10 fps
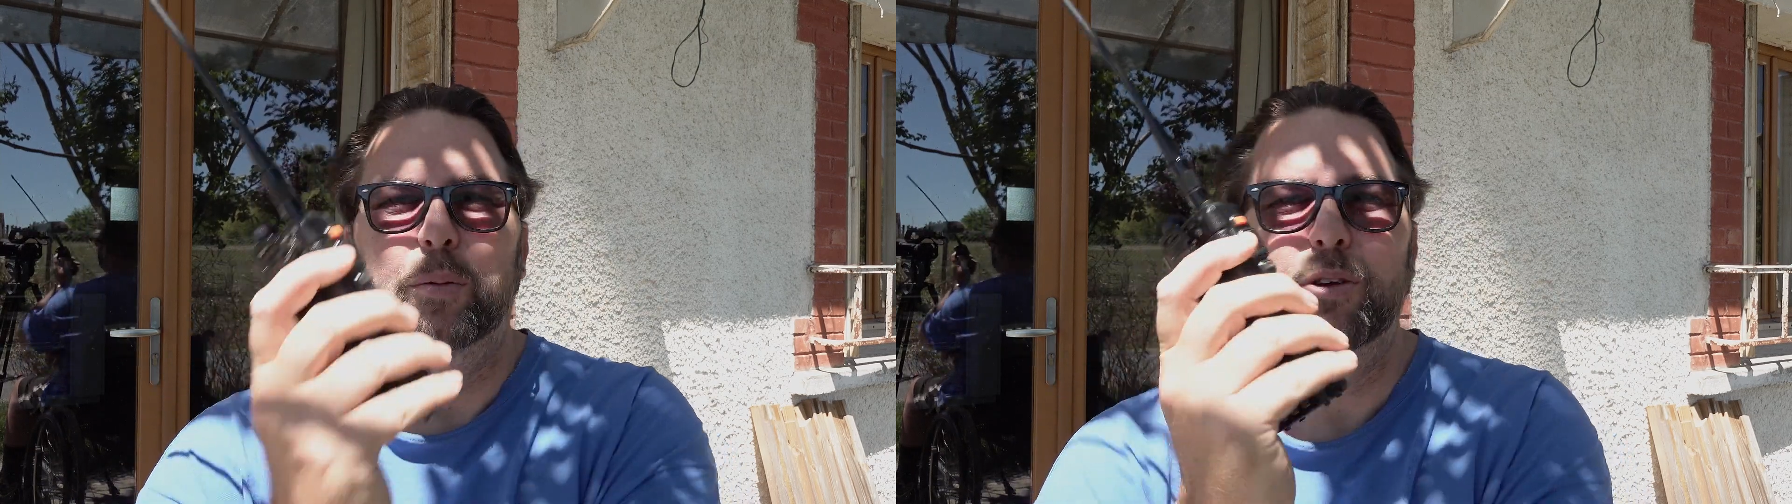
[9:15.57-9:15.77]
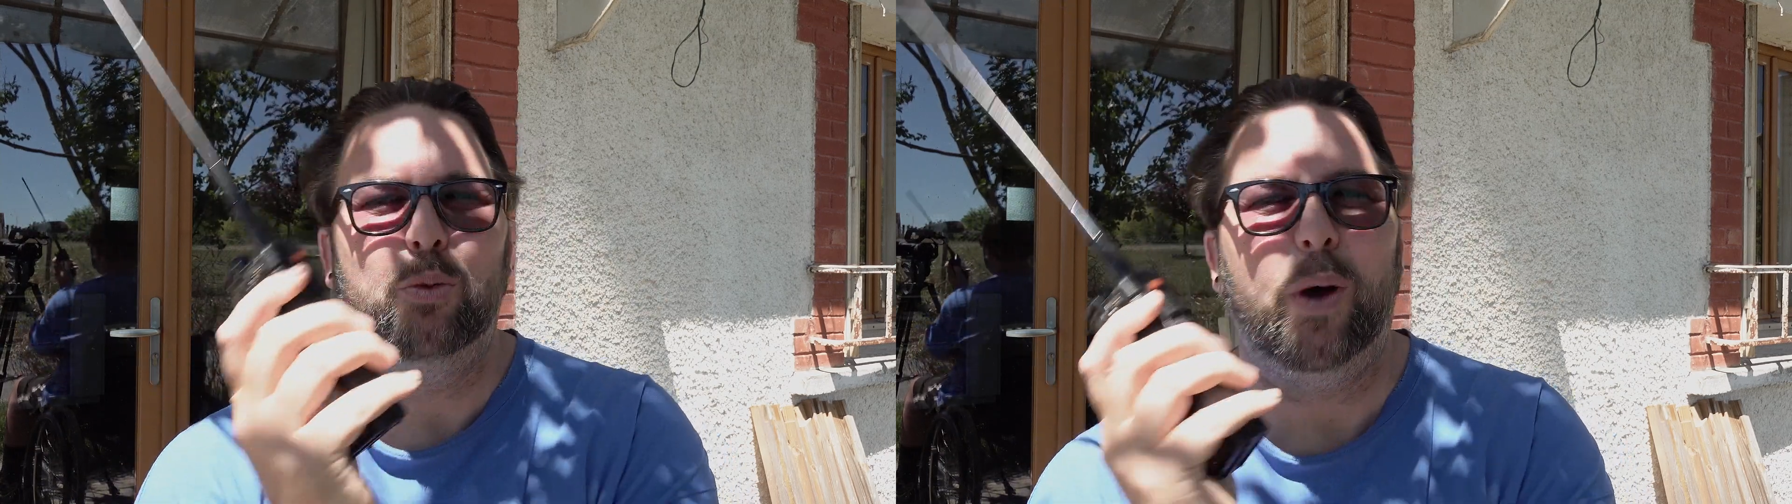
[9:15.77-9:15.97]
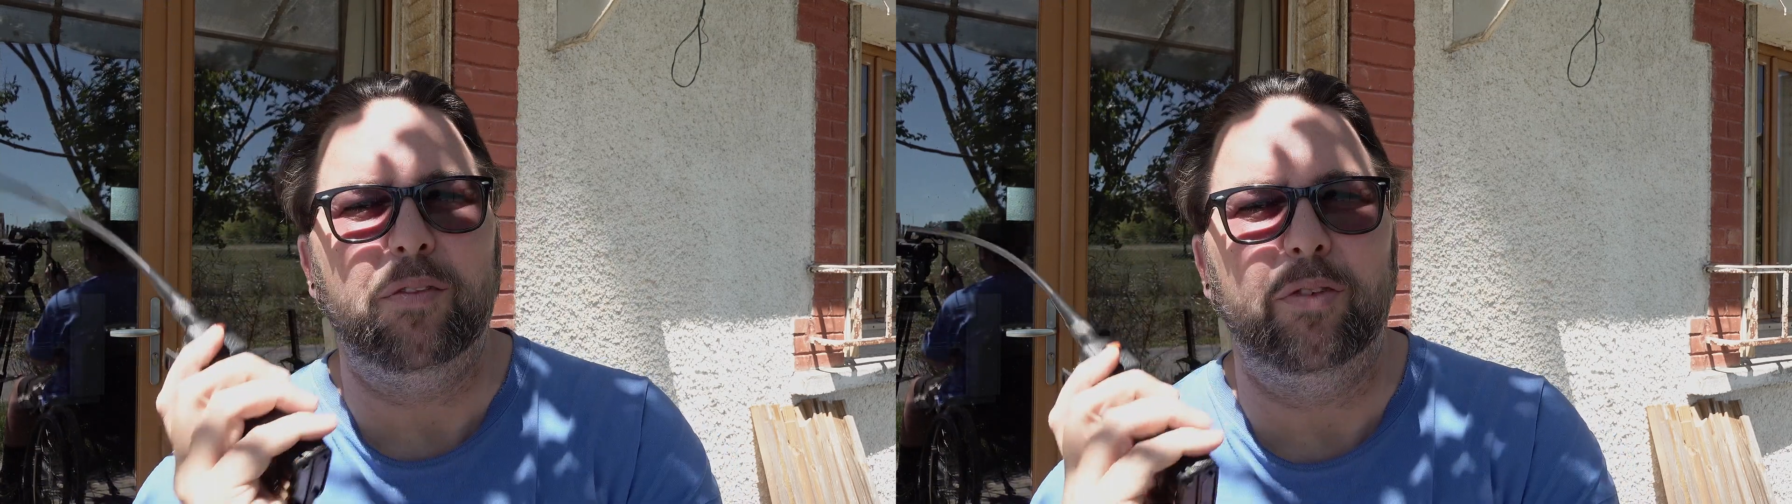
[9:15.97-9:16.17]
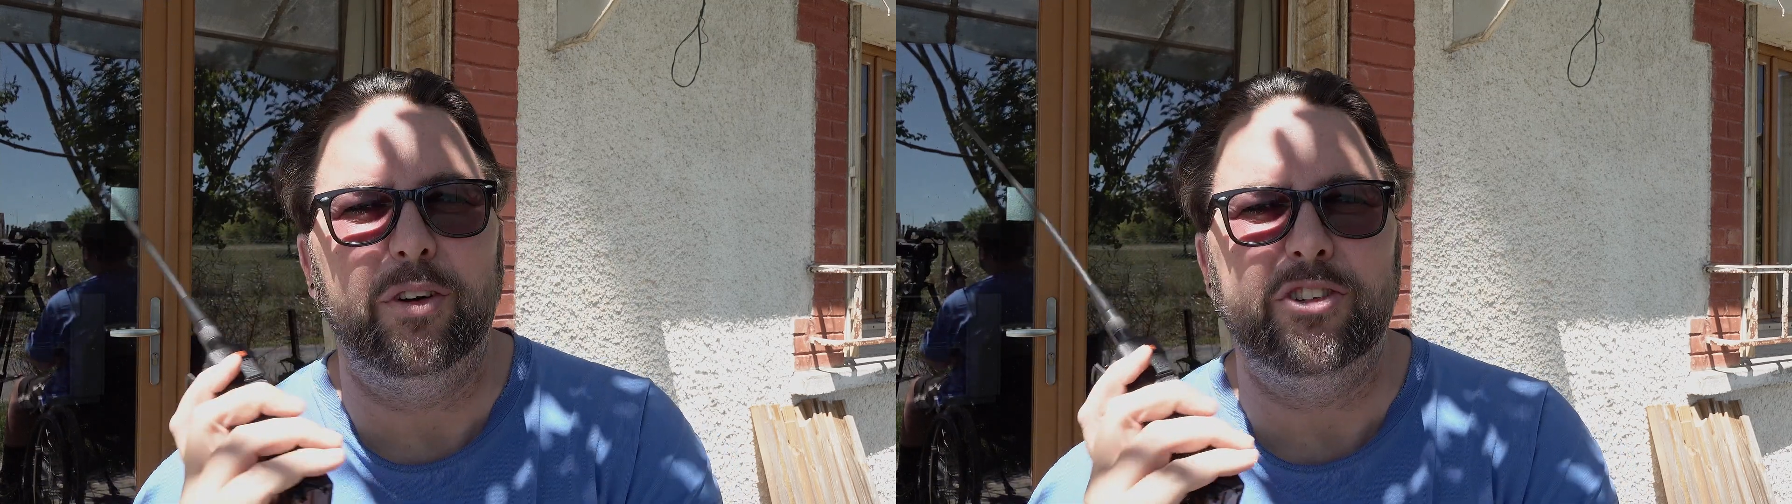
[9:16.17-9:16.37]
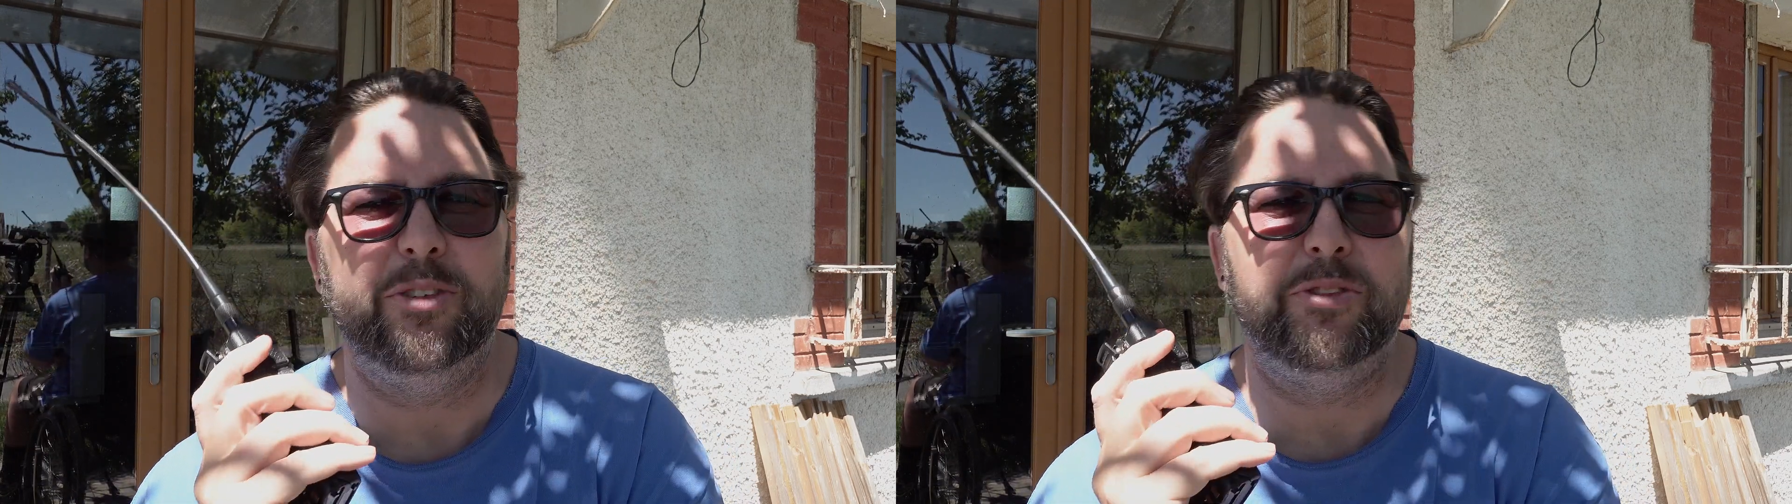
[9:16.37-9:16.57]
we'll just wait for
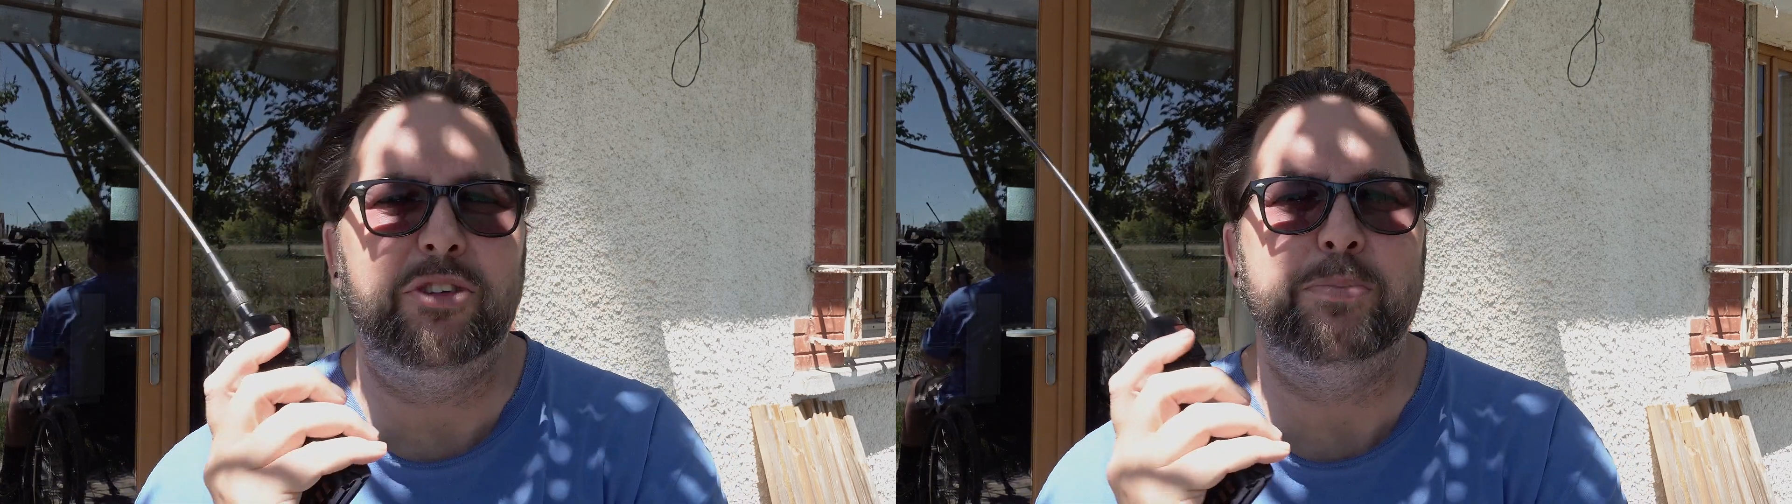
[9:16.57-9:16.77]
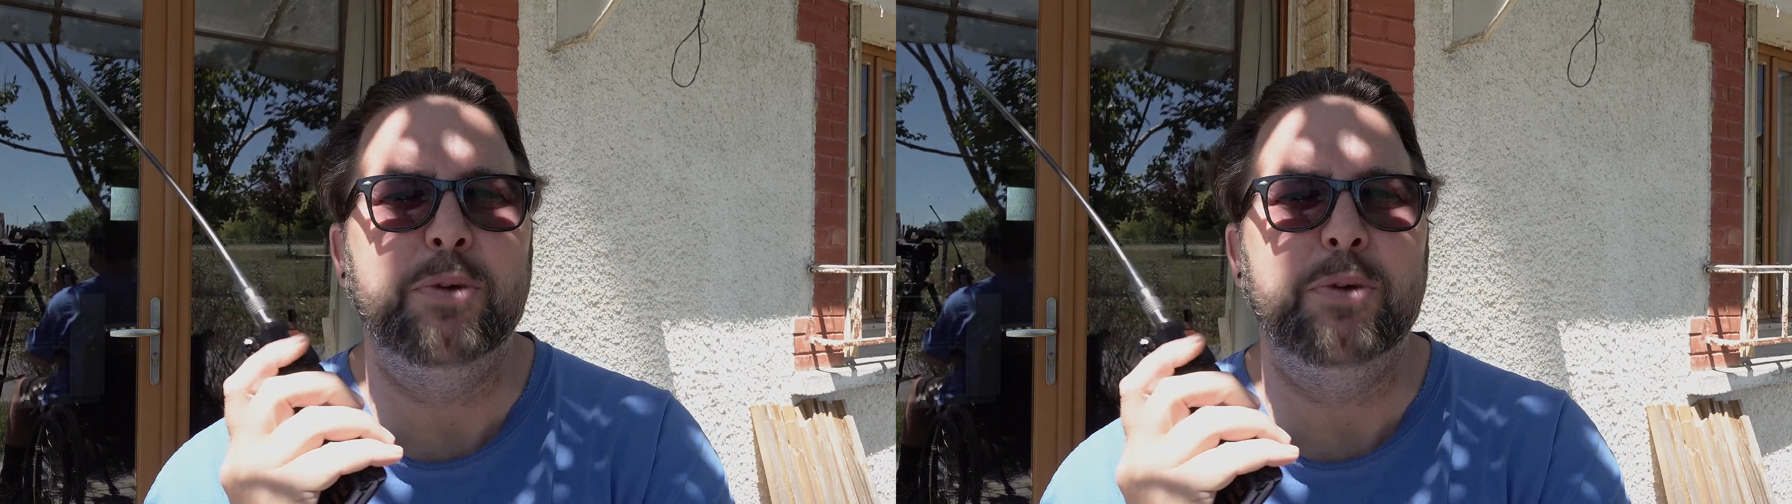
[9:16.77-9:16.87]
her. She's just